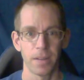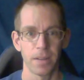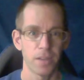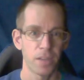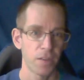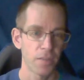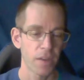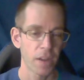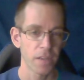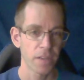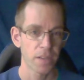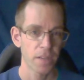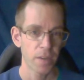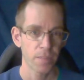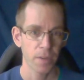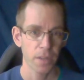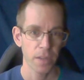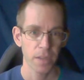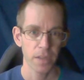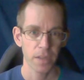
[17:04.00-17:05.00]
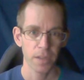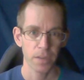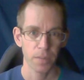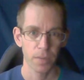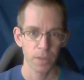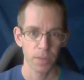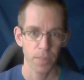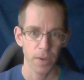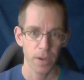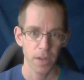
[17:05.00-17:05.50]
So you've got stimulus,
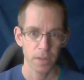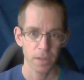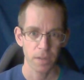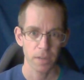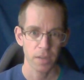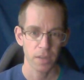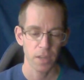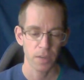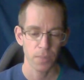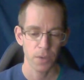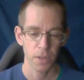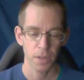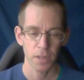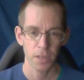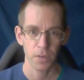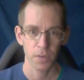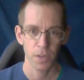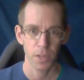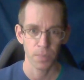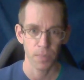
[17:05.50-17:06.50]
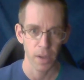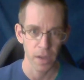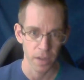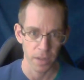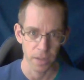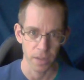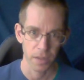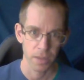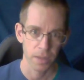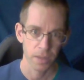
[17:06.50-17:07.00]
response, stimulus,
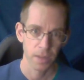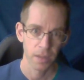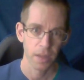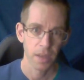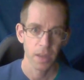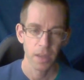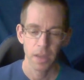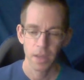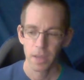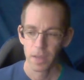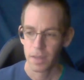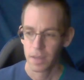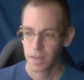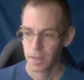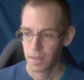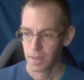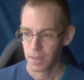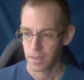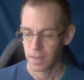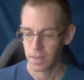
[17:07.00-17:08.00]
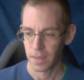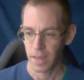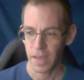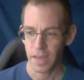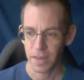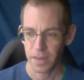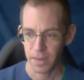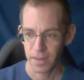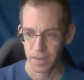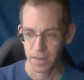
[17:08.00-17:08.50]
response.
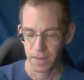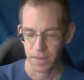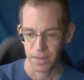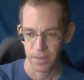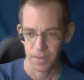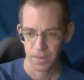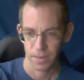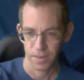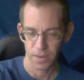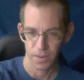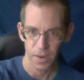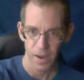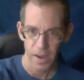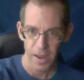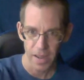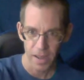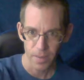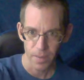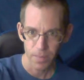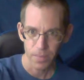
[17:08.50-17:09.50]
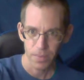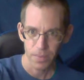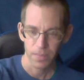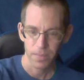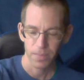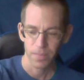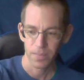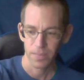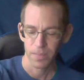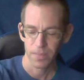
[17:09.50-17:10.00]
Light, grab,
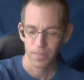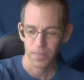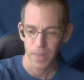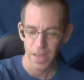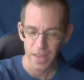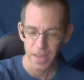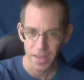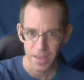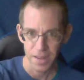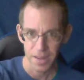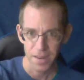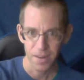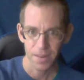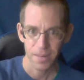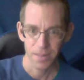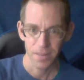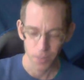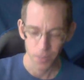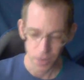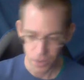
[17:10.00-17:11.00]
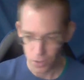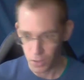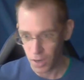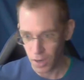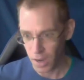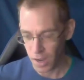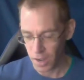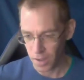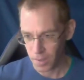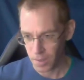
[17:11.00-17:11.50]
pain,
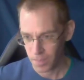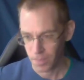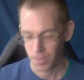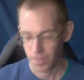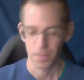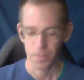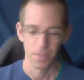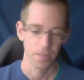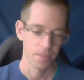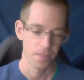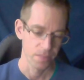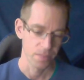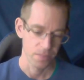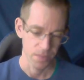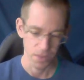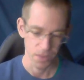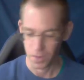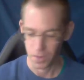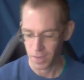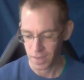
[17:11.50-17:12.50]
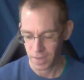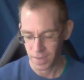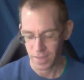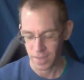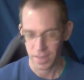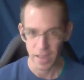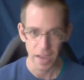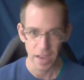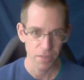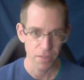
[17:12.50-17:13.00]
withdraw. You can
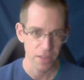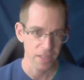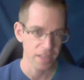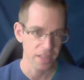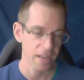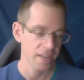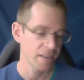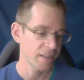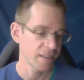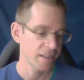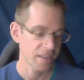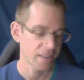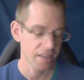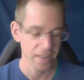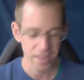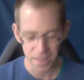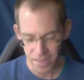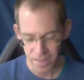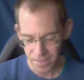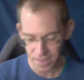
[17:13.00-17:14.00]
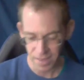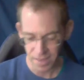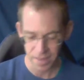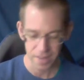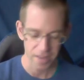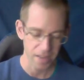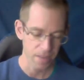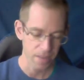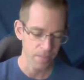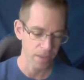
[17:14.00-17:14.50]
have this idea, get this
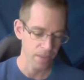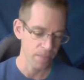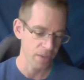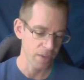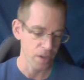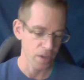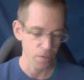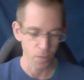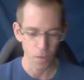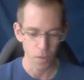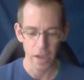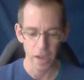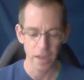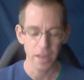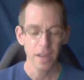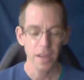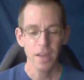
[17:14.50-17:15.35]
idea maybe of why